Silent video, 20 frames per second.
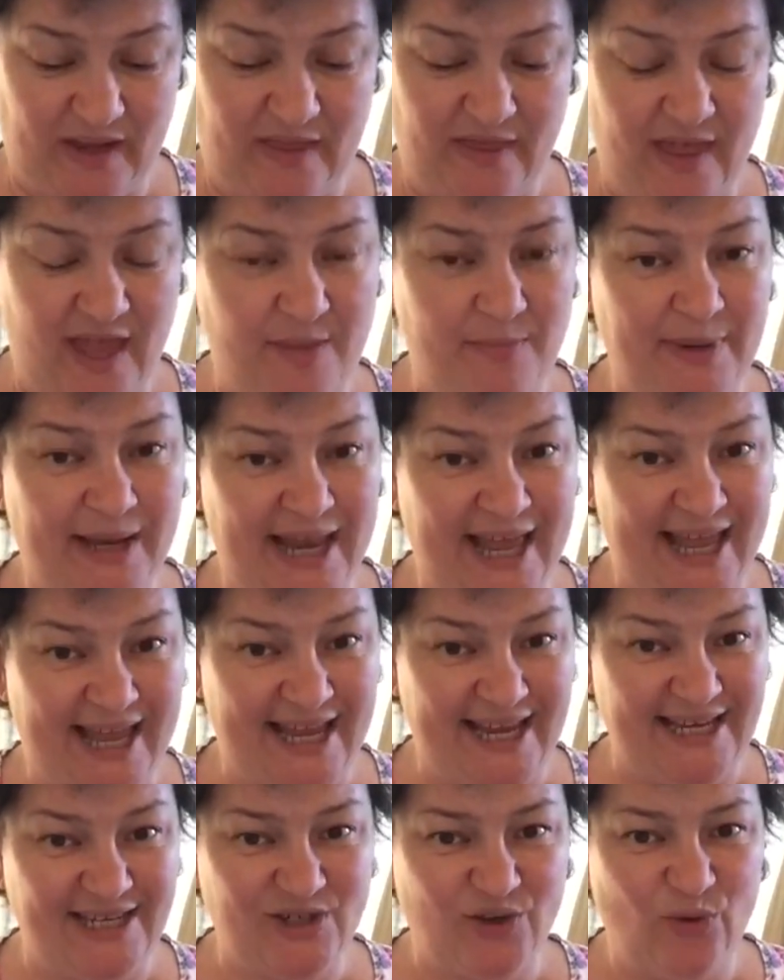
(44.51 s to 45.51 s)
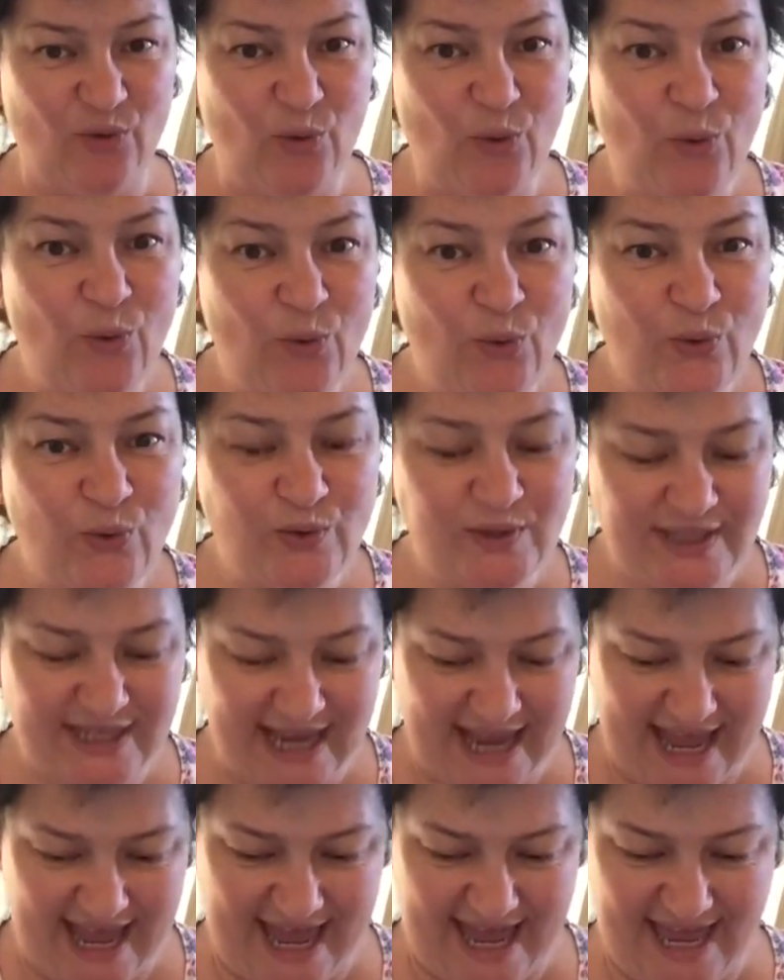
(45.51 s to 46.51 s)
They played all
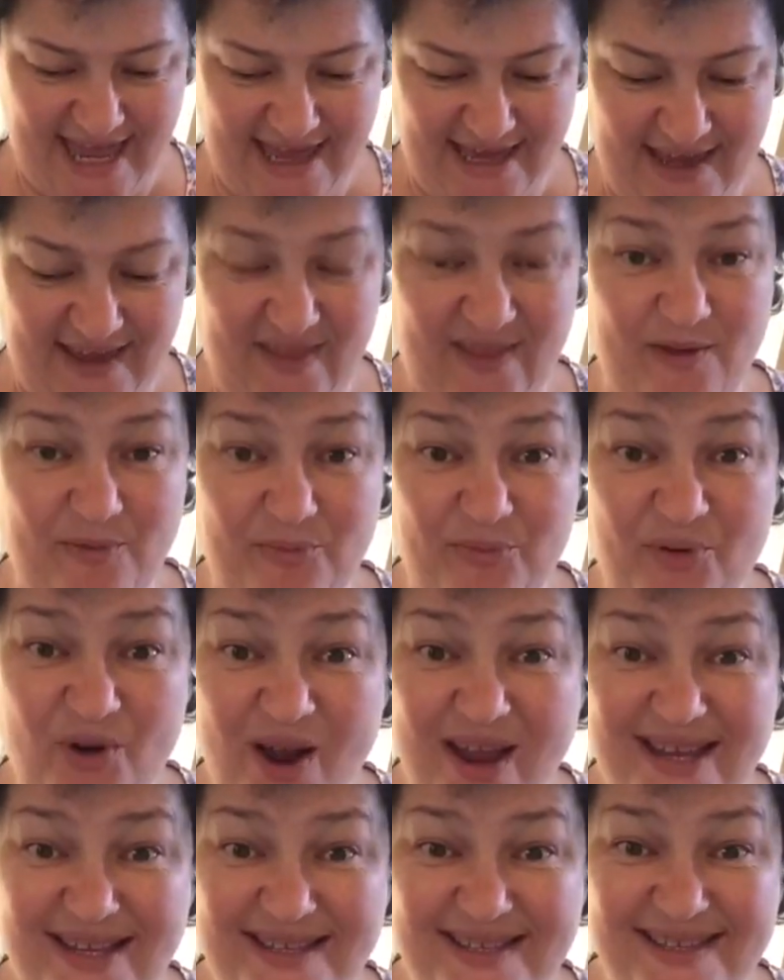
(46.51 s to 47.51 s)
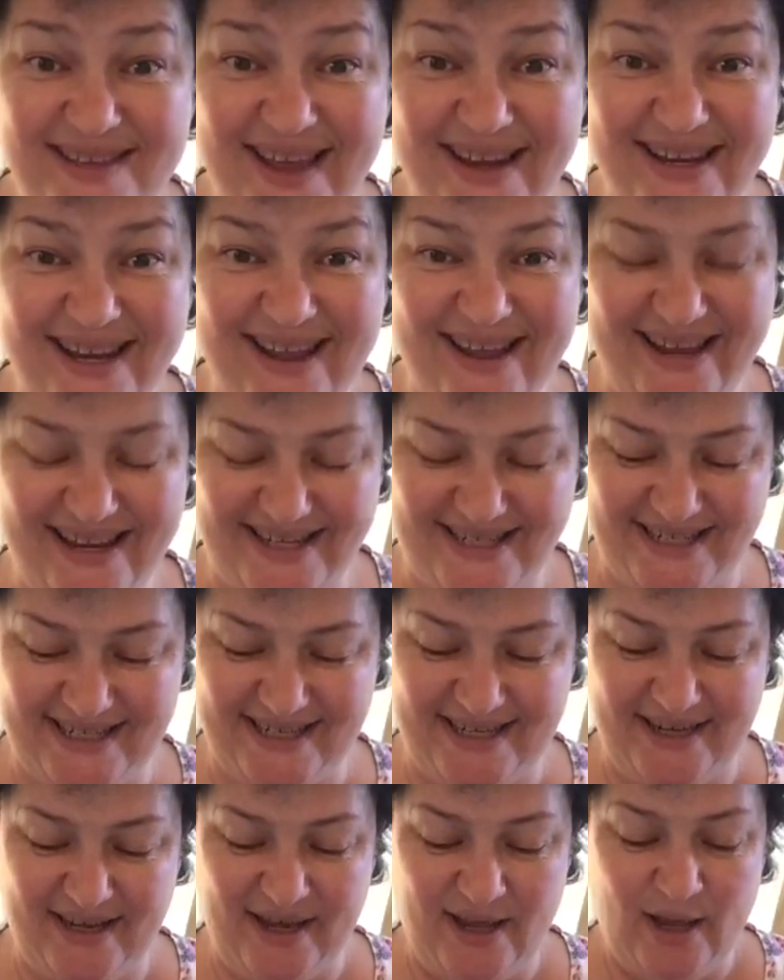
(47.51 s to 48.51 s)
day in the bright sunlight.
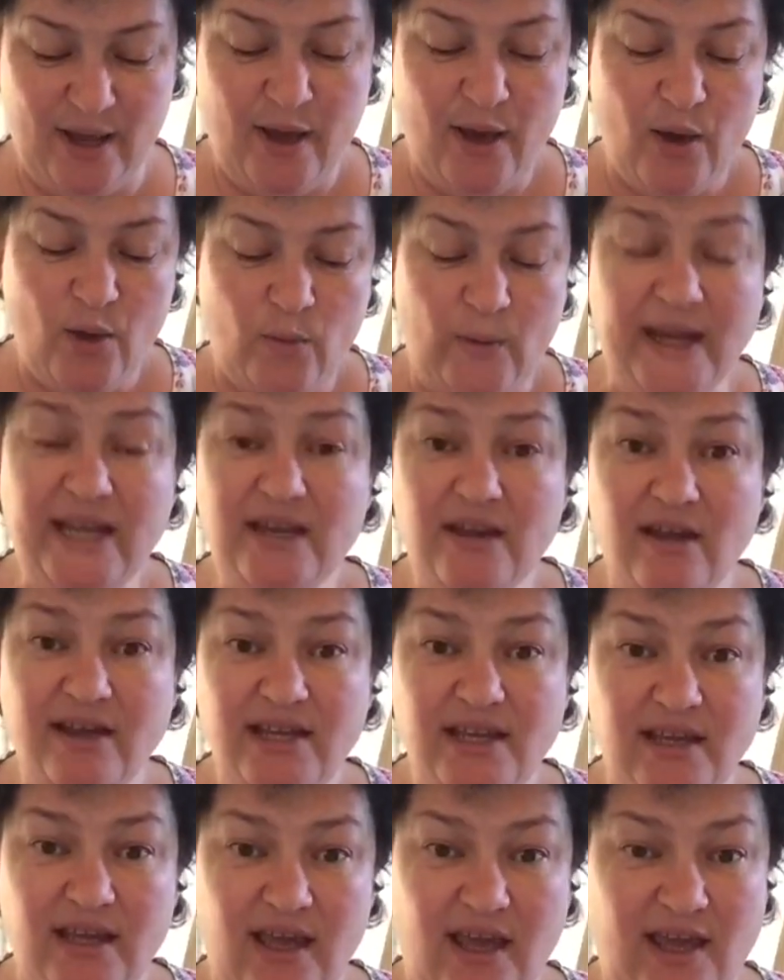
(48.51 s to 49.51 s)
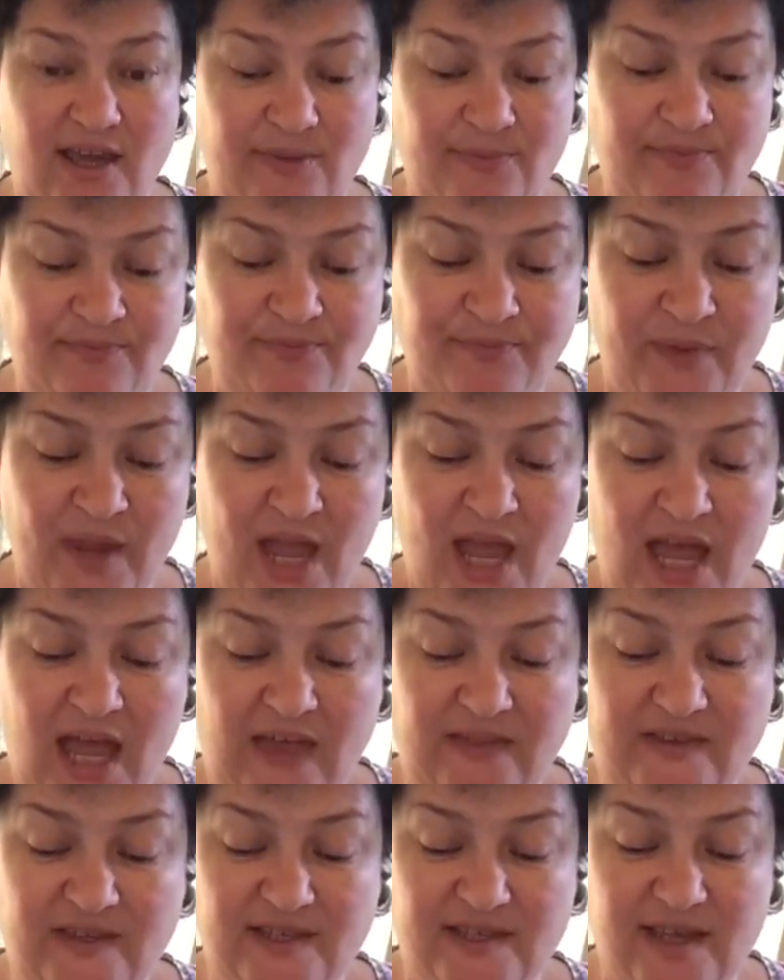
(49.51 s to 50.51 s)
When night came
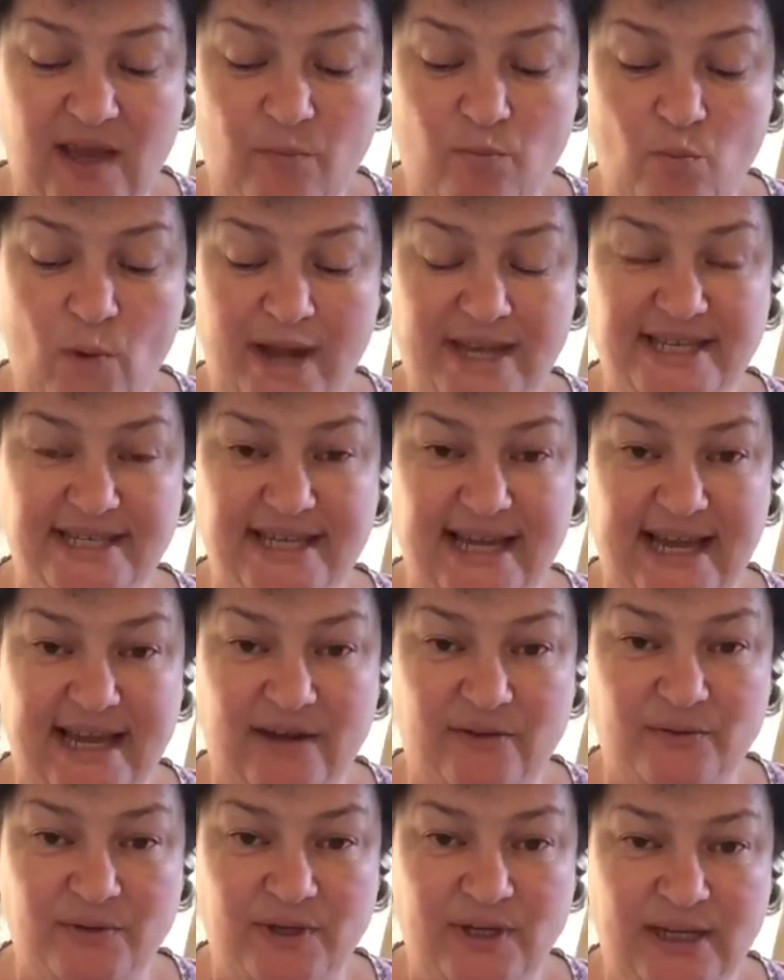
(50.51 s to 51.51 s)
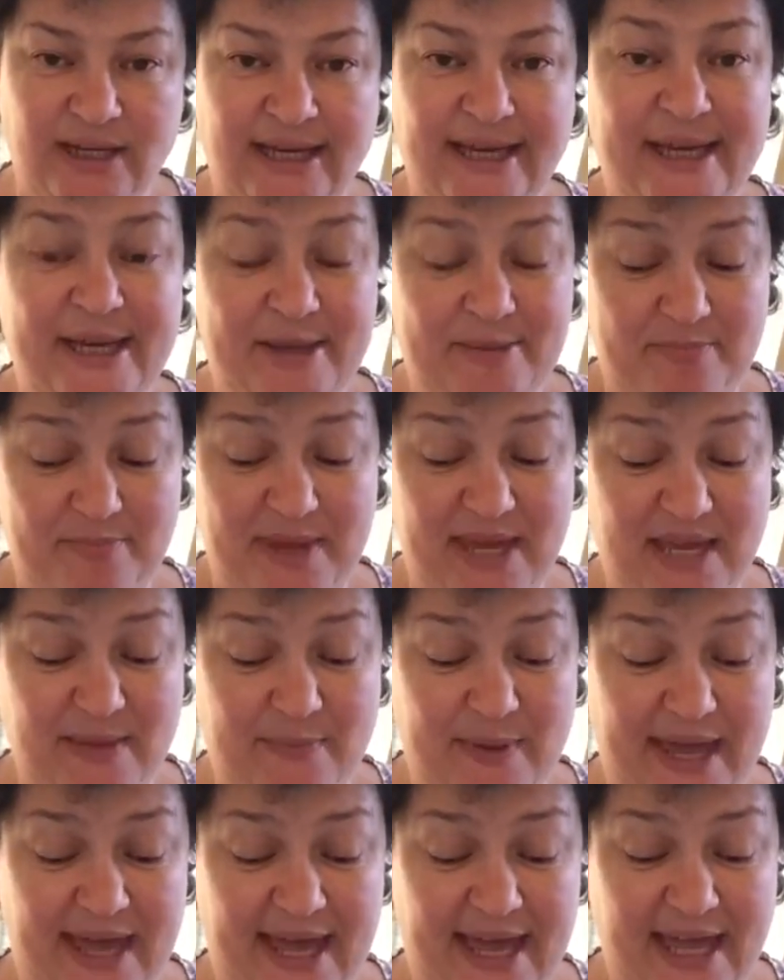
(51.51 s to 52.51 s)
and the sun went down, Big
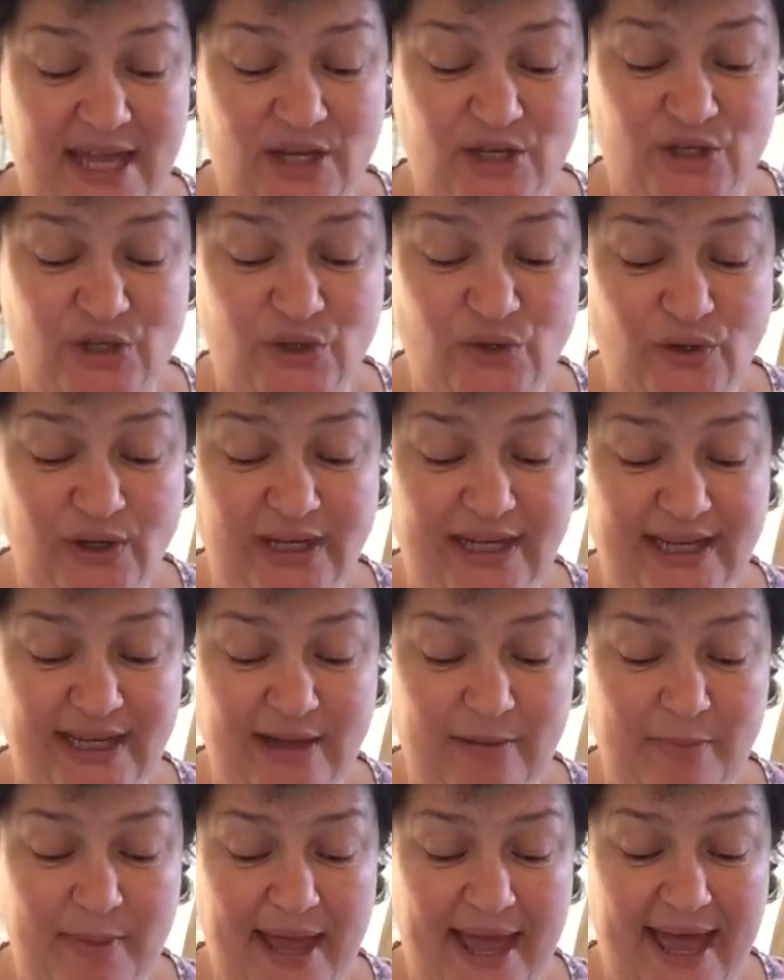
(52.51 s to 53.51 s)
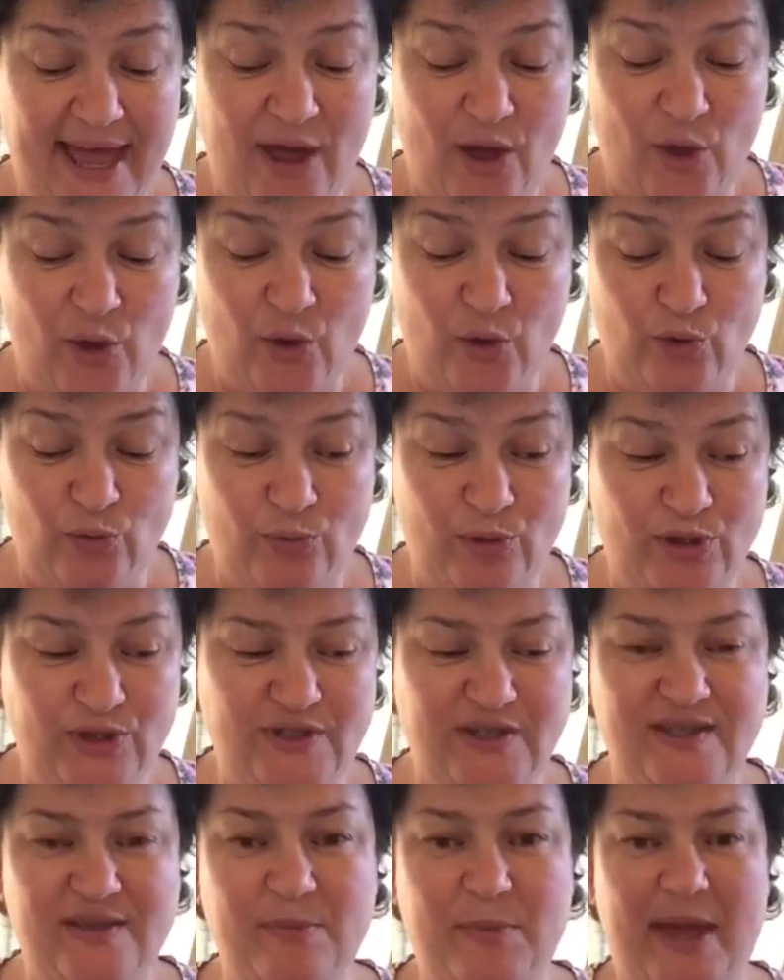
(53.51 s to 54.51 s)
Bear took Little Bear home
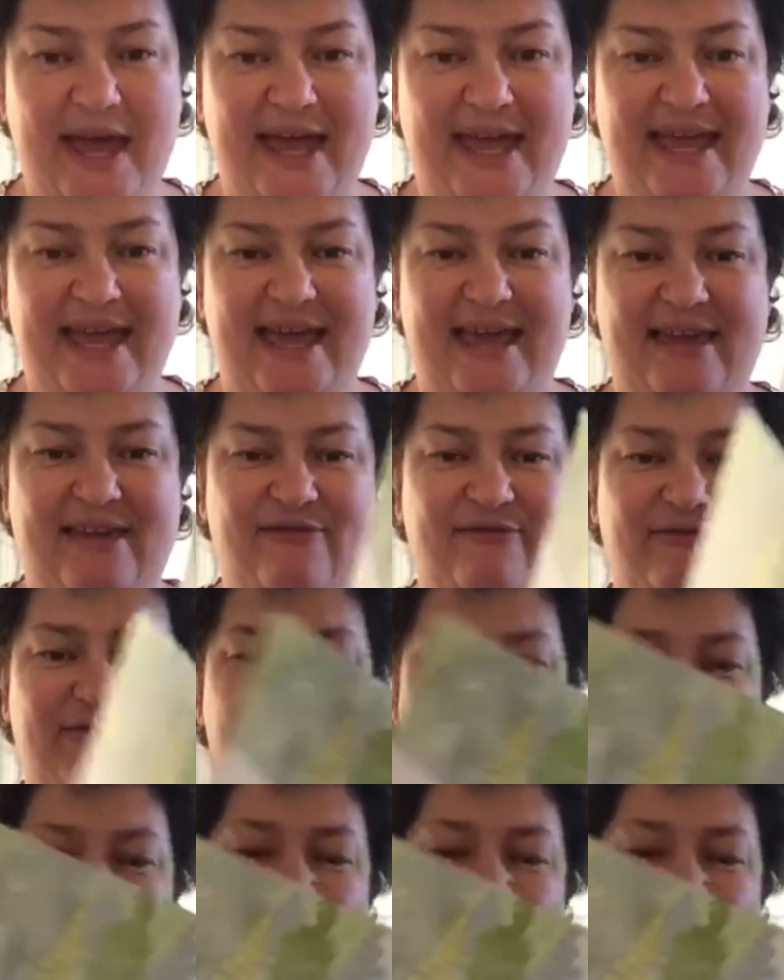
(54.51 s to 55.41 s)
to the bear cave.